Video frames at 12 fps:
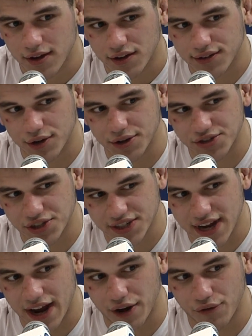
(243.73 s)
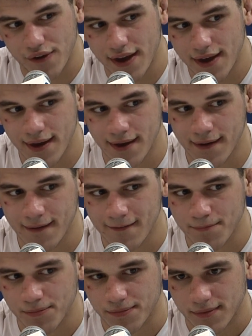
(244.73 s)
So it's just kind of
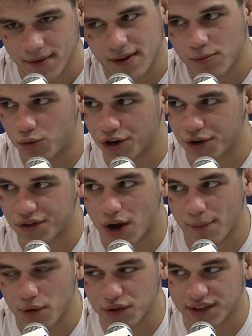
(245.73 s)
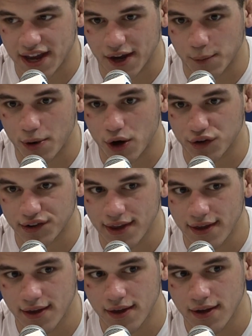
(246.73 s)
what you were talking about with staying composed,
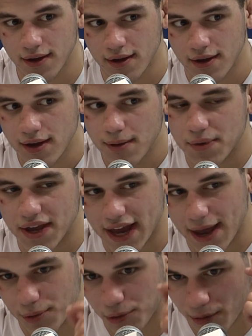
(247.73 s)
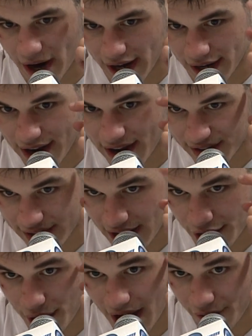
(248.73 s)
being able to recognize that
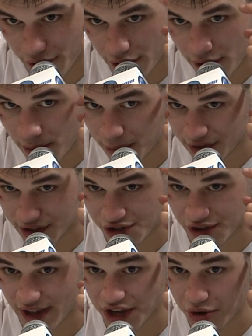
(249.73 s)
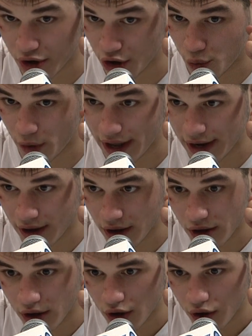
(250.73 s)
you have a position that you could win
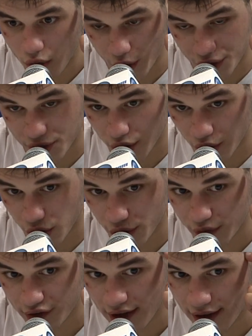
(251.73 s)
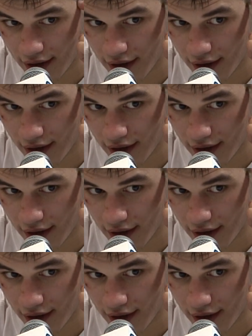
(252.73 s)
or you could lose,